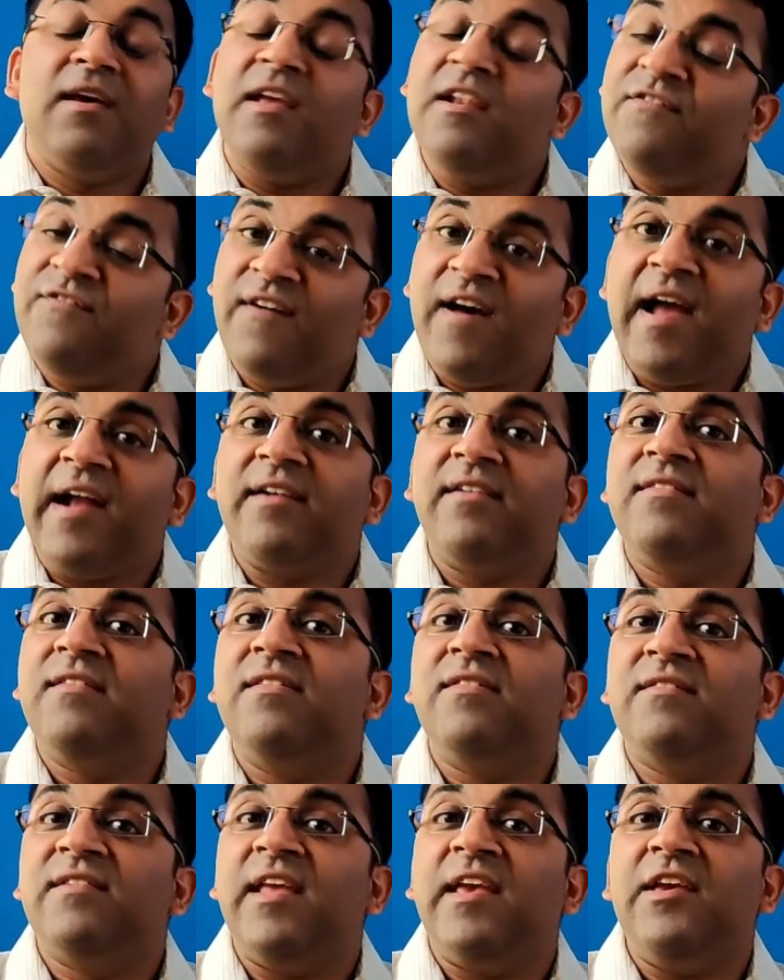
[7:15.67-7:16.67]
In fact,
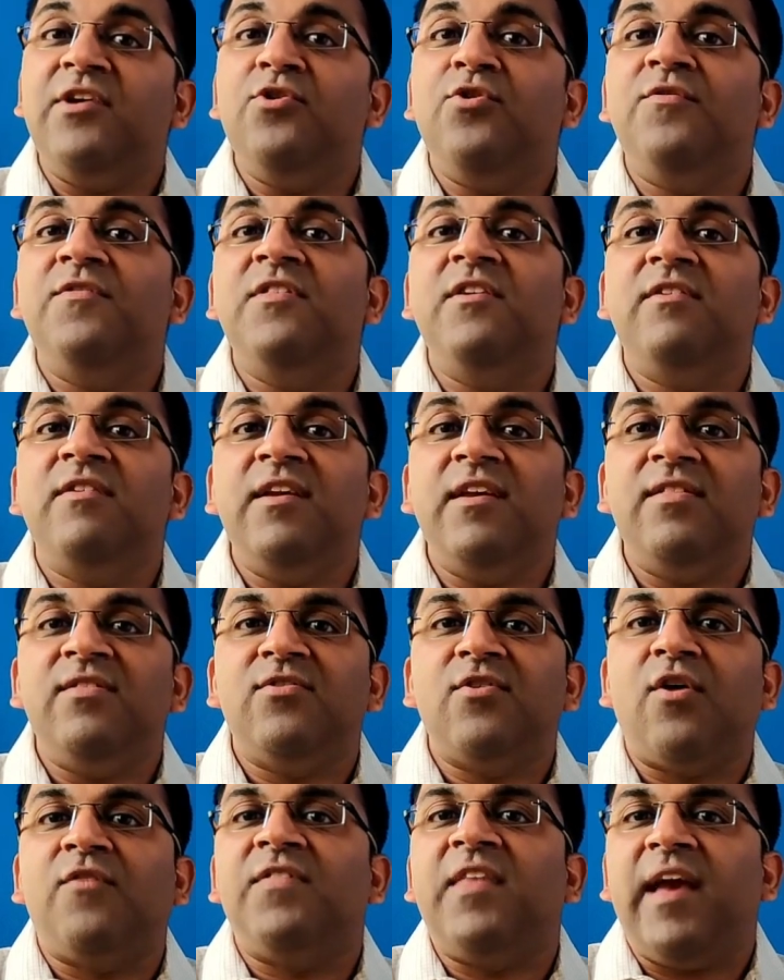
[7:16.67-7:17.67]
since taking over the
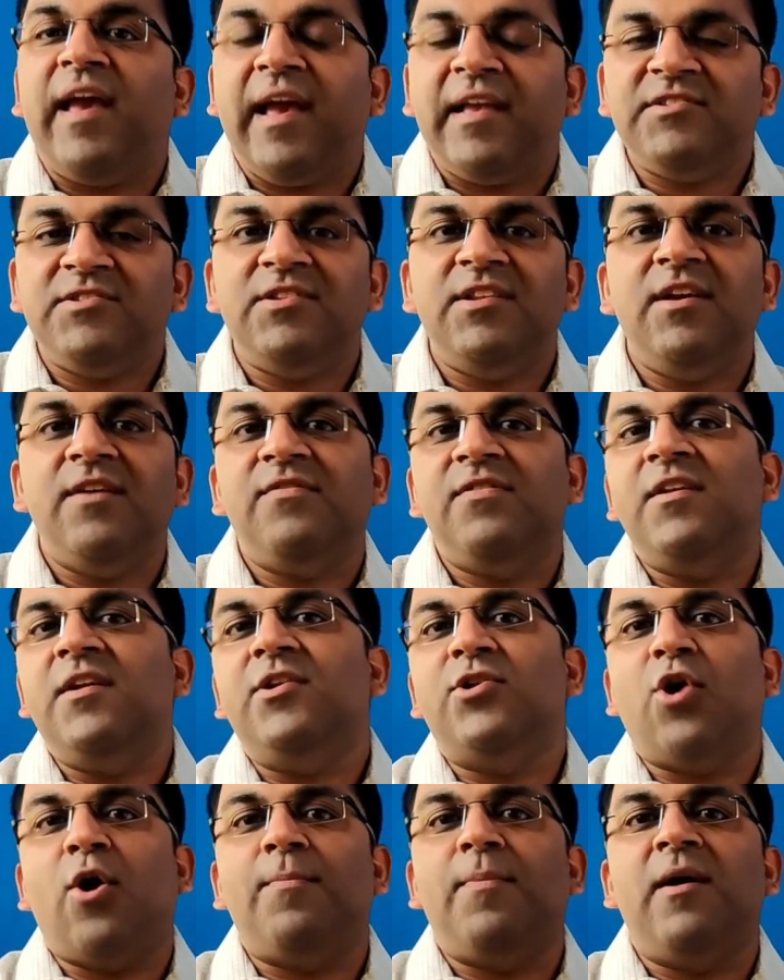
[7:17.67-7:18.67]
reins of the
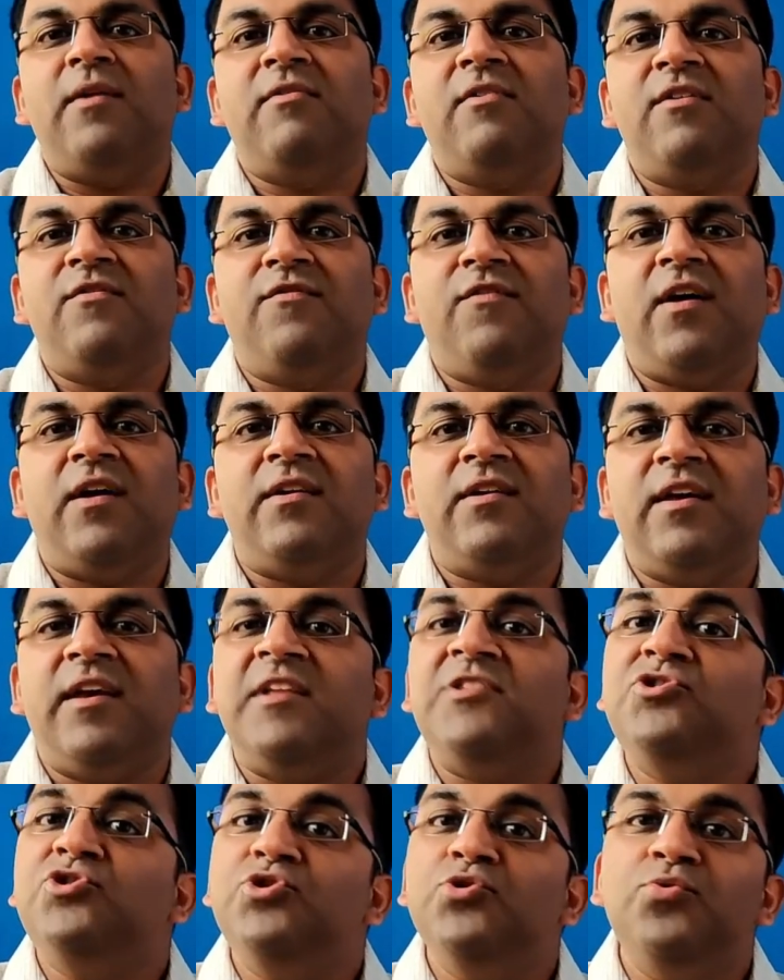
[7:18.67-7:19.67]
HDFC Top 100
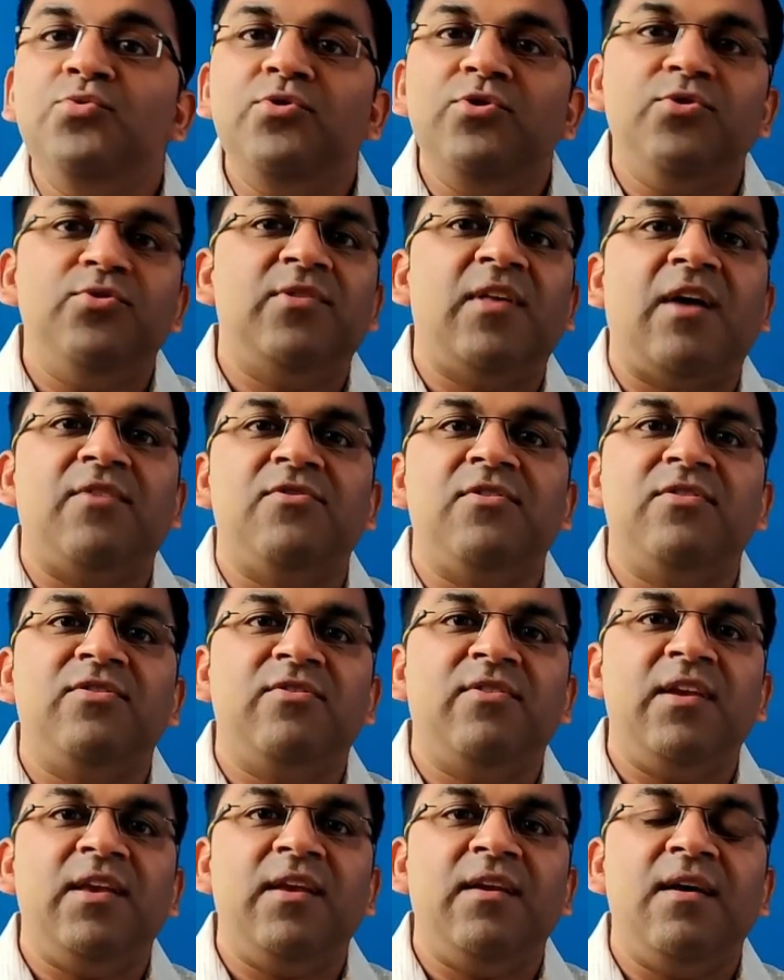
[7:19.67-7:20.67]
Fund in June
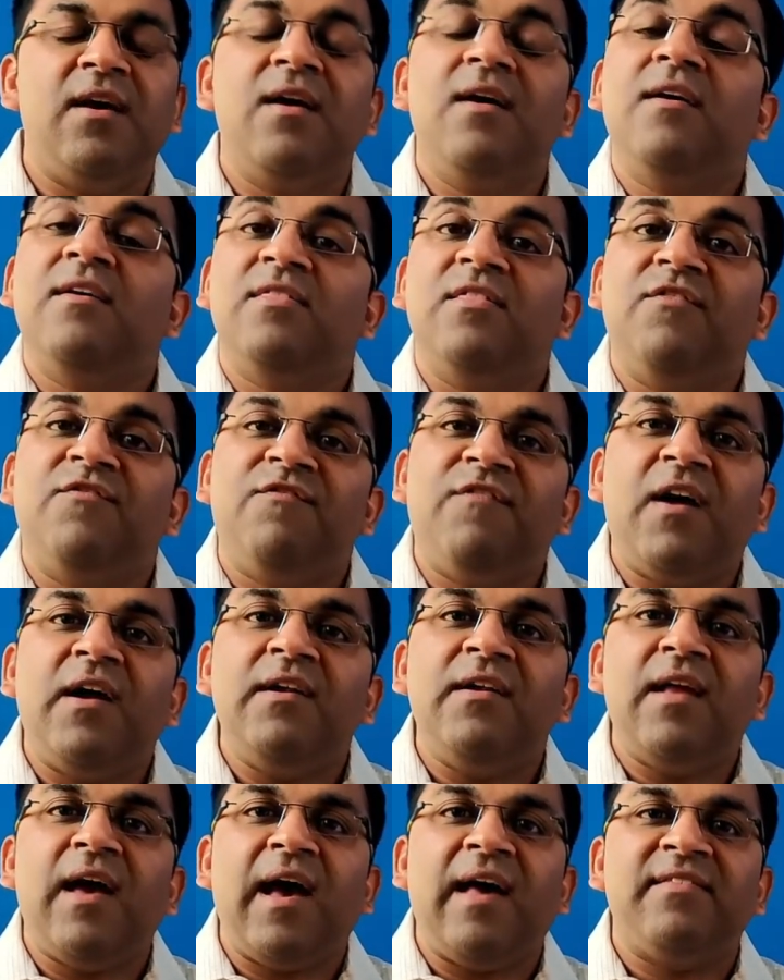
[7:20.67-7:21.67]
2003, the
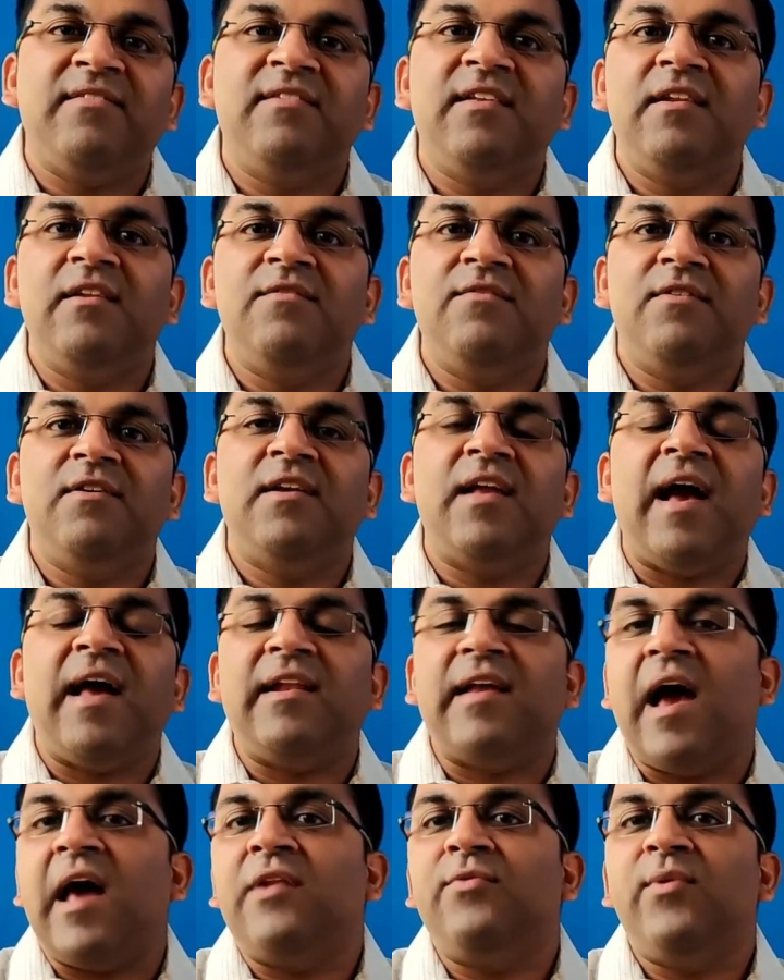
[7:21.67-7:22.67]
fund has delivered
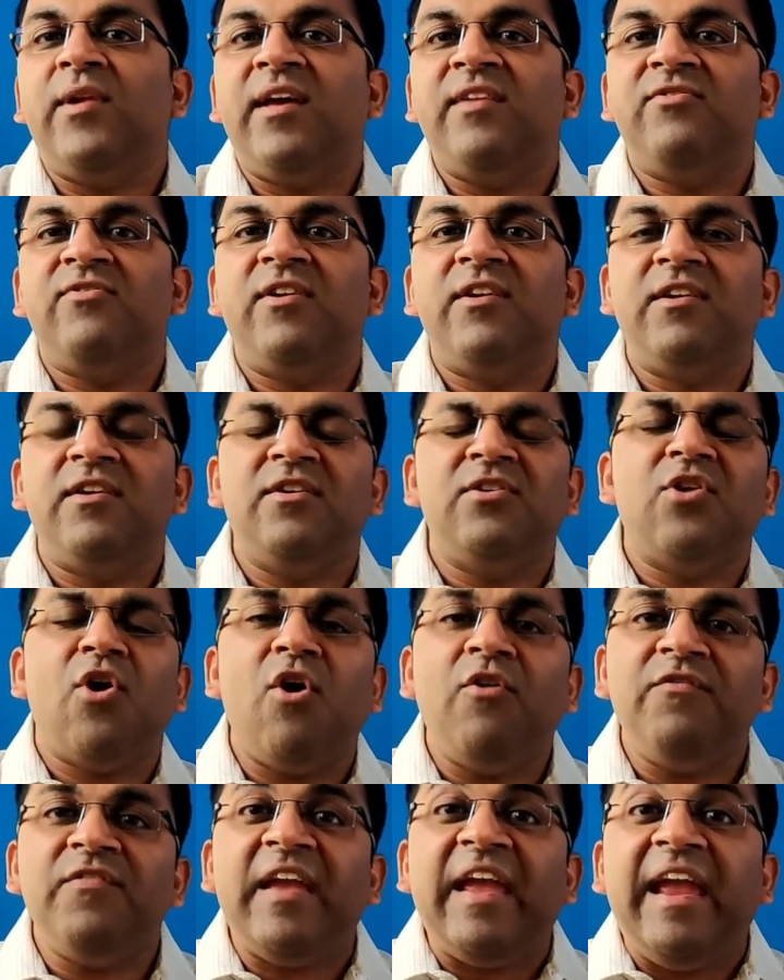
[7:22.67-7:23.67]
an annualized return
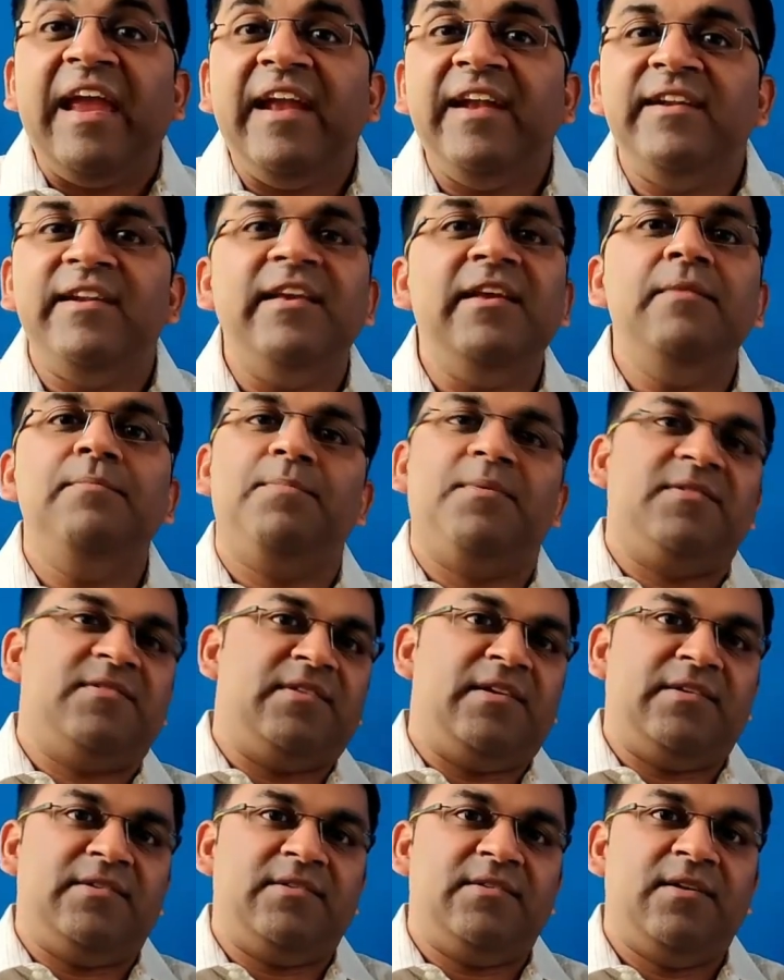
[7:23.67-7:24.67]
of
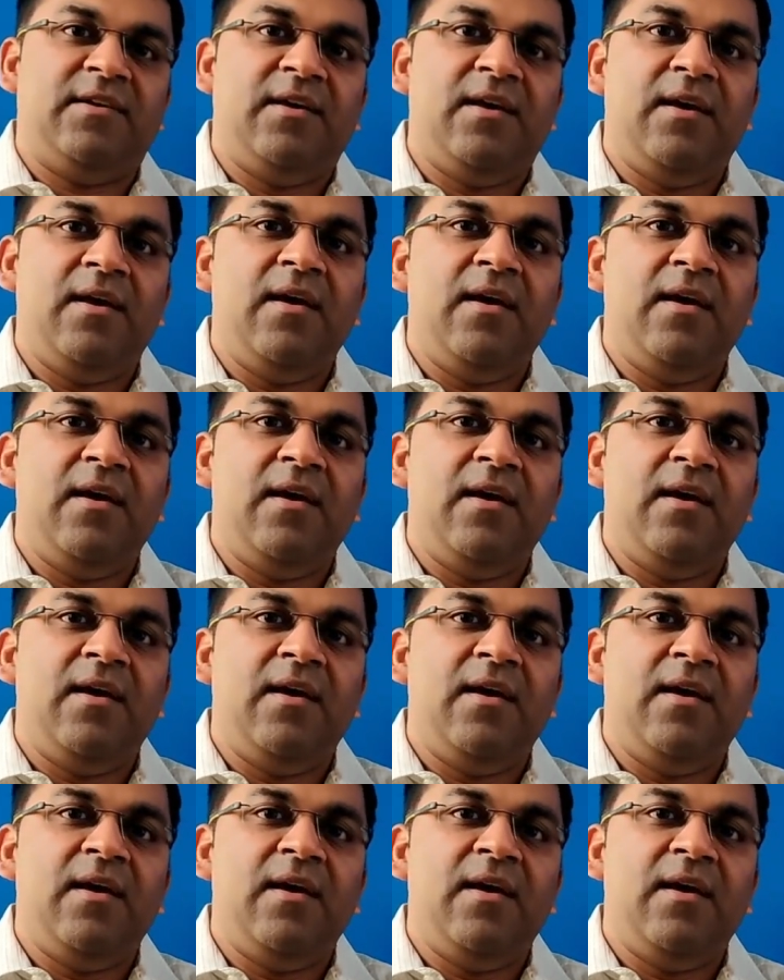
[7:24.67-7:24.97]
18%.